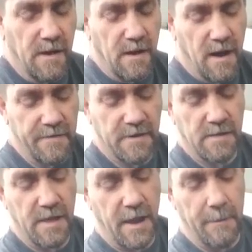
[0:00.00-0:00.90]
on the
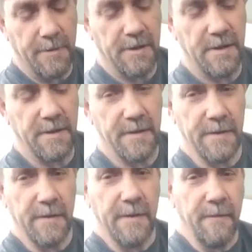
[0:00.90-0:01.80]
clamp.
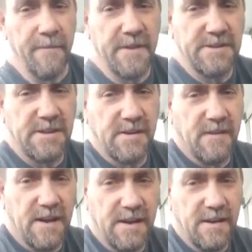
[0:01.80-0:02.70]
This thing
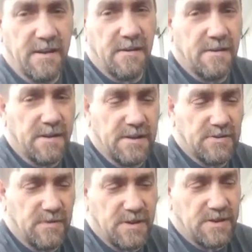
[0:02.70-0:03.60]
right here is
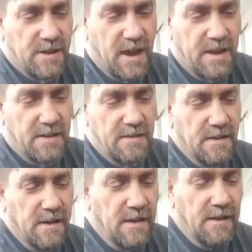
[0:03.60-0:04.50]
what you tight,
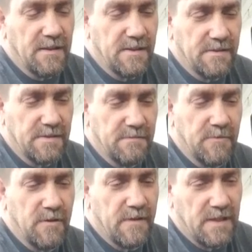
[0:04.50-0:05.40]
you, you
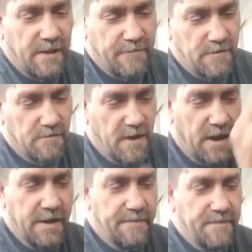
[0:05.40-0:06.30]
move it left or
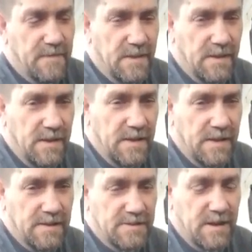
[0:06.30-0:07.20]
right, and
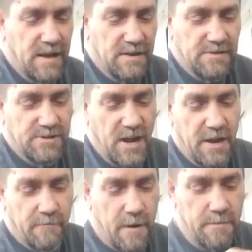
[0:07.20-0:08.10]
it's got
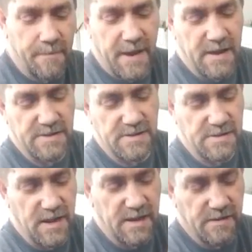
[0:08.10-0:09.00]
giant rubber bands
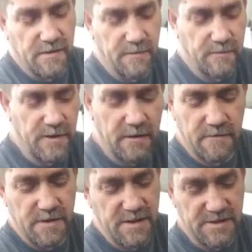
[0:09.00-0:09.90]
inside here,
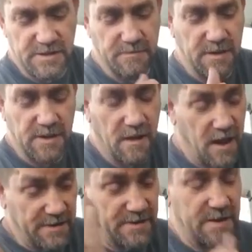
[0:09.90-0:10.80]
whatever it is, it, it
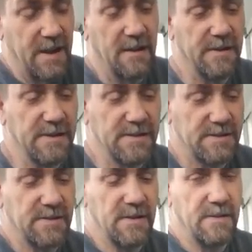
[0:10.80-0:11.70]
locks it down.
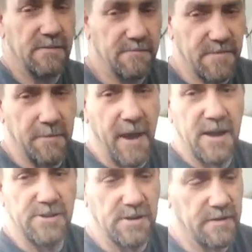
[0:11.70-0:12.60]
It's the
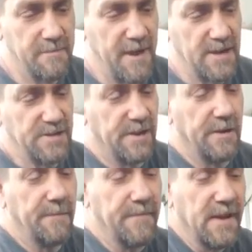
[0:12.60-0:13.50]
magic of the magic arm.